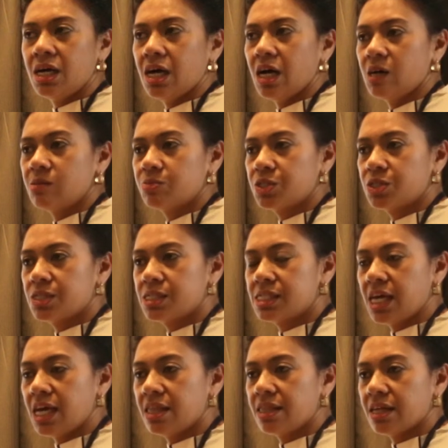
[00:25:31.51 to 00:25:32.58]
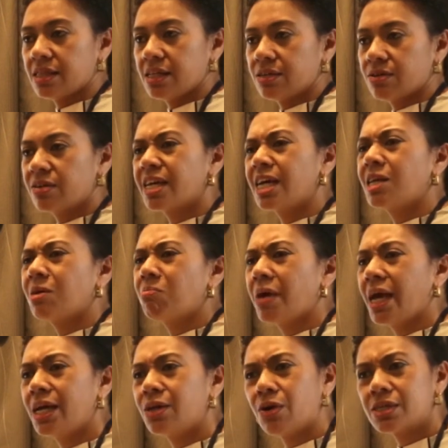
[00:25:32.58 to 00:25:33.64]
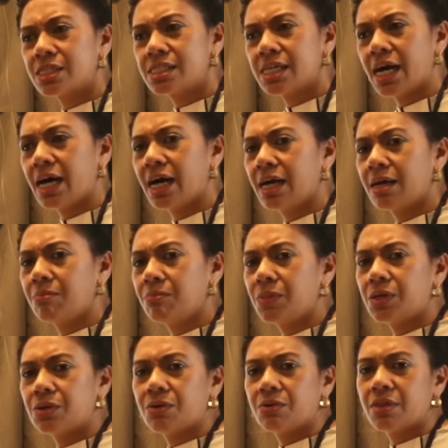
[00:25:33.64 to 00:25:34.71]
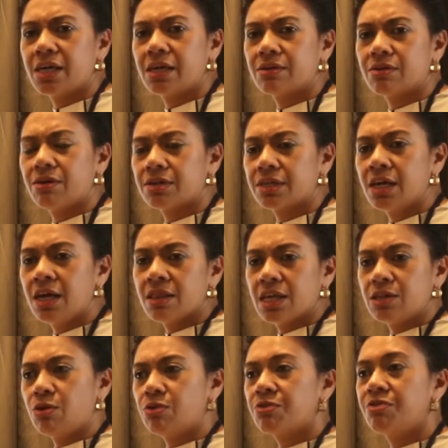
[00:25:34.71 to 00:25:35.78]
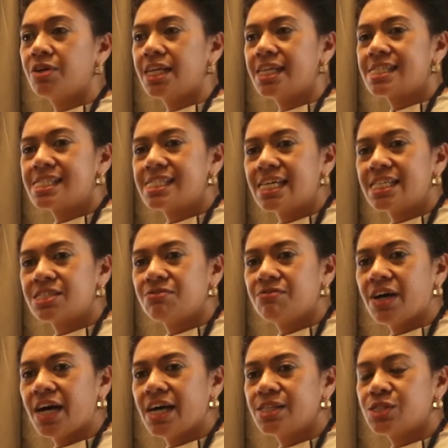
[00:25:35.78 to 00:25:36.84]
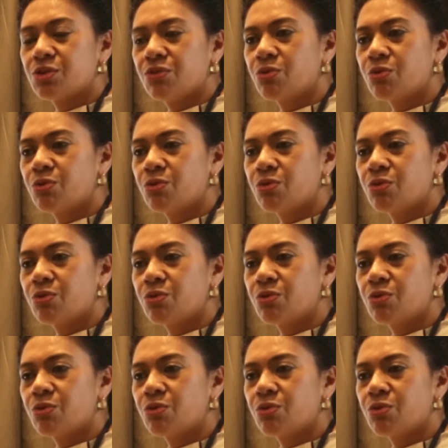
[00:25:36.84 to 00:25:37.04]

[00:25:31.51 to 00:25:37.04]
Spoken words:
to say that they're not getting paid on time, they don't feel incentivized.